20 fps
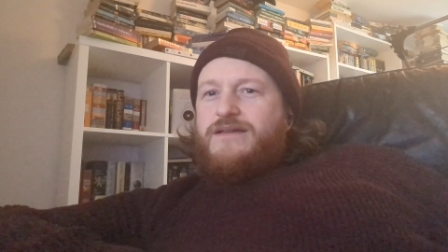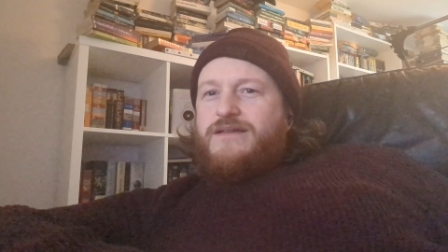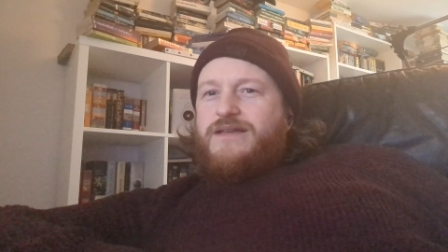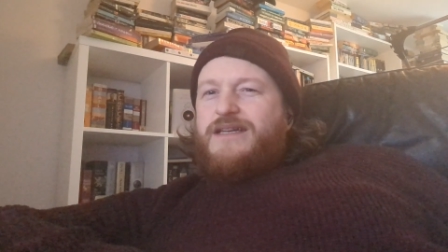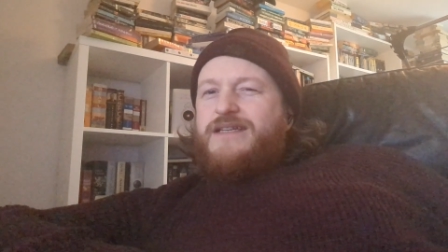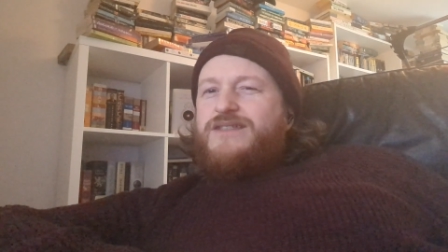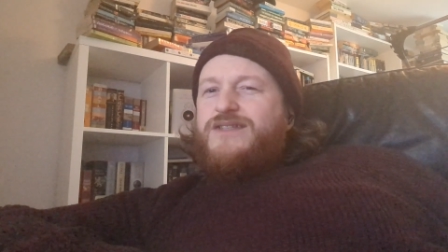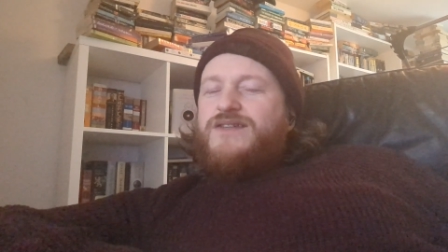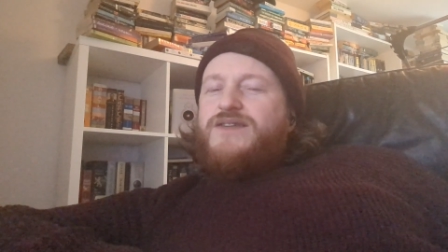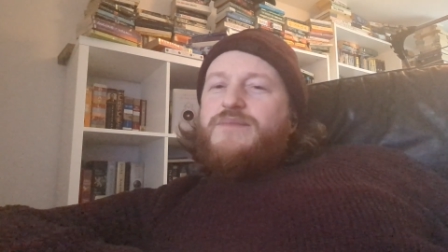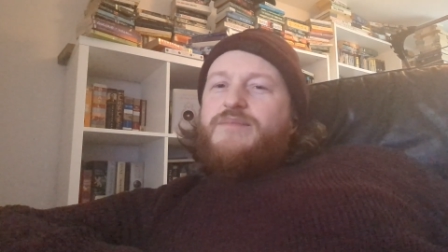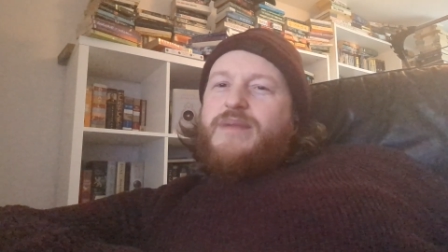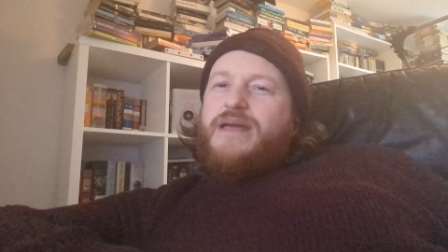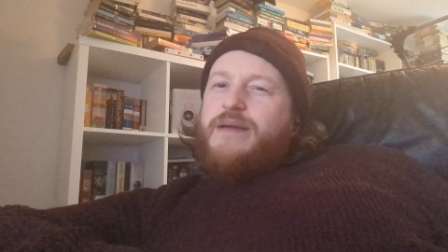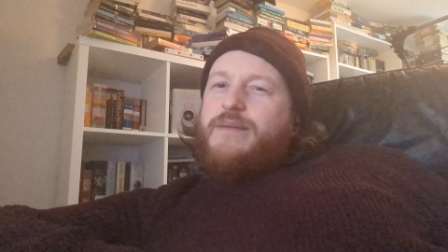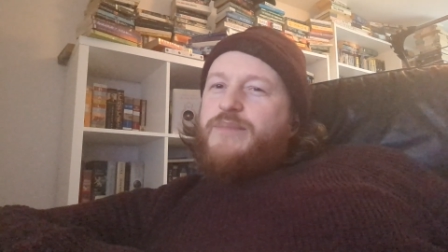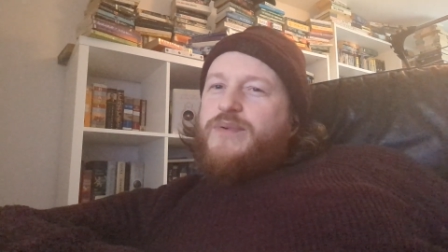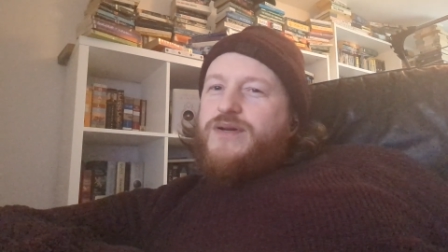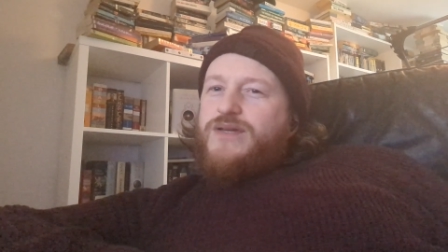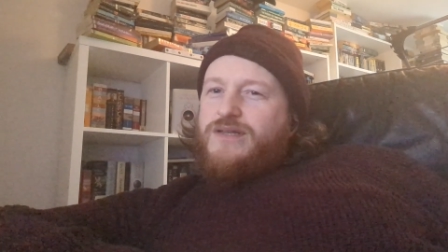it doesn't
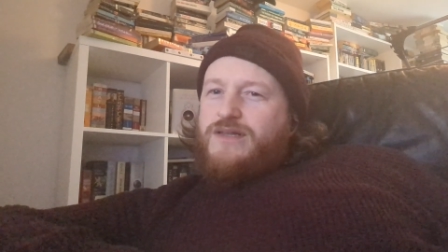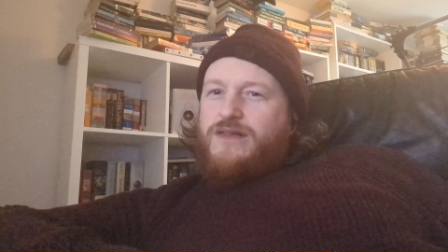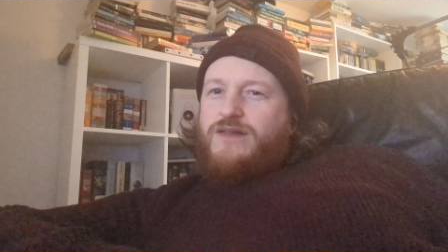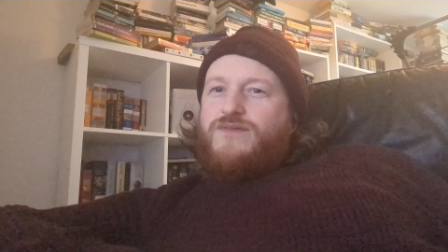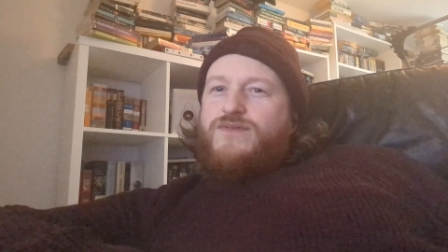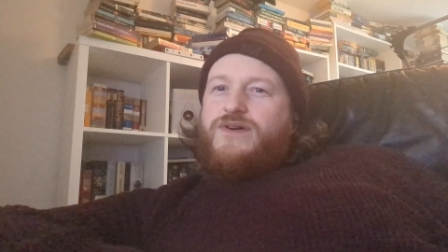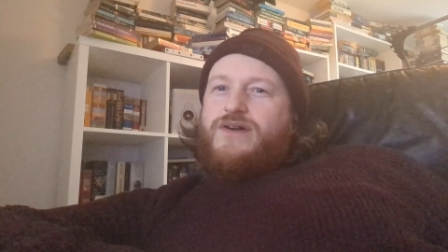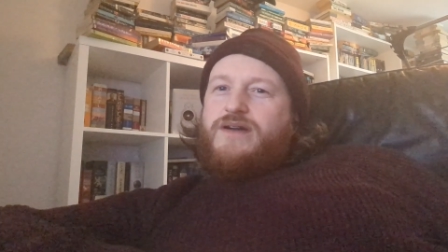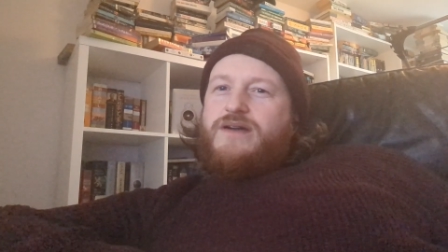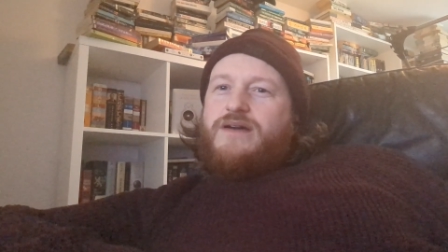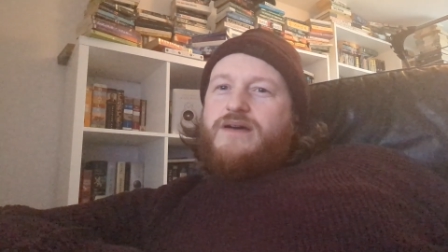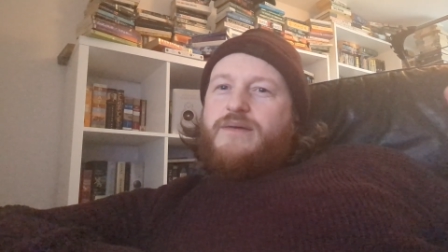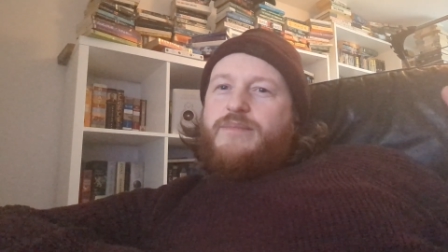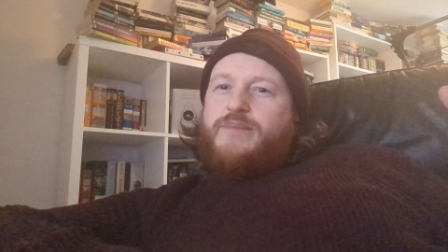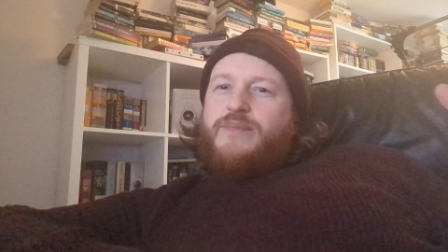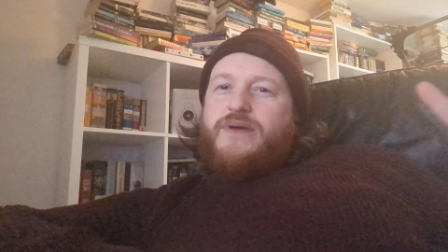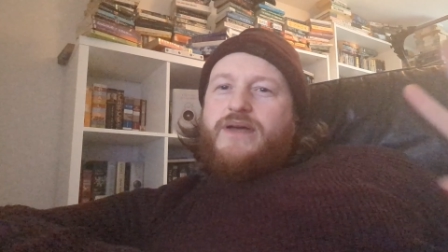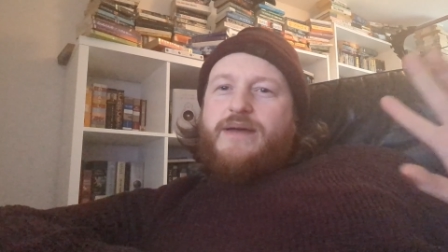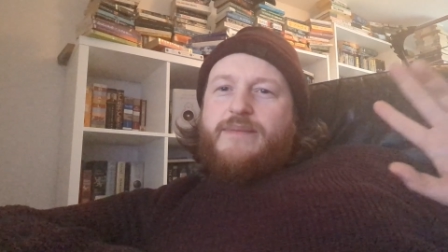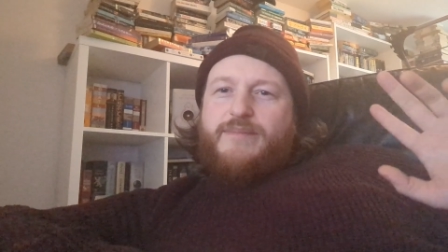make books longer,
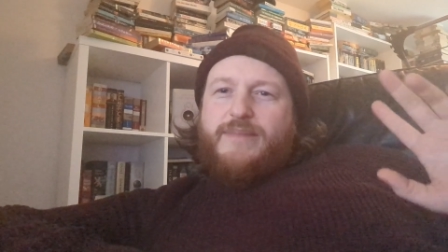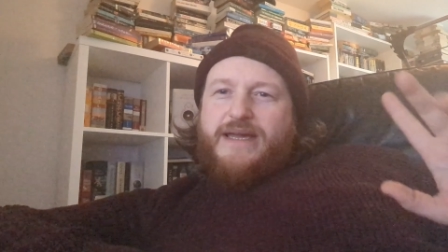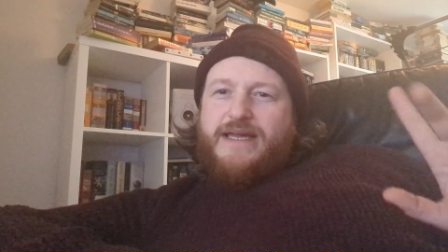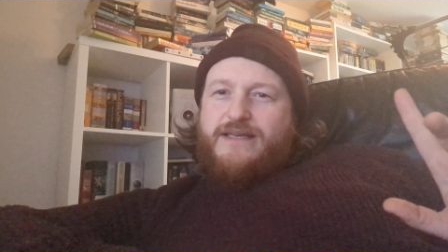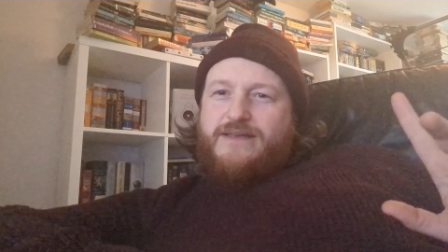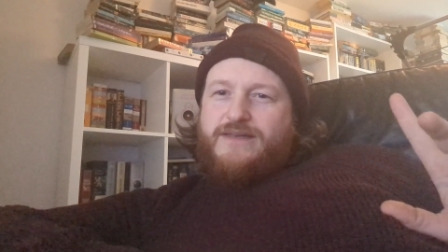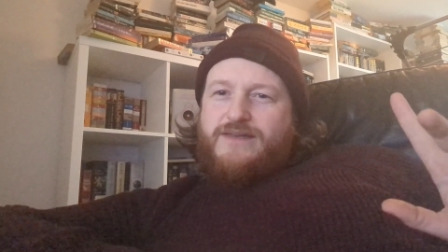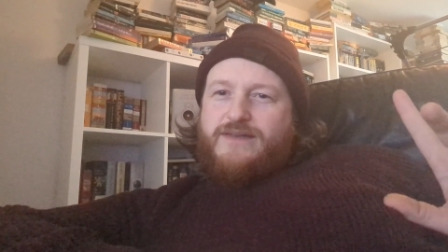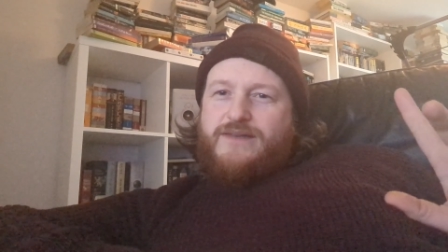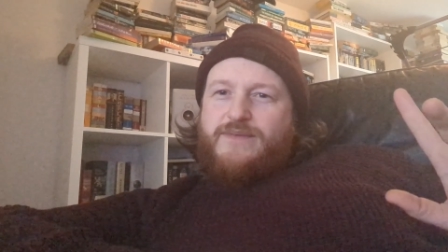but it makes mm.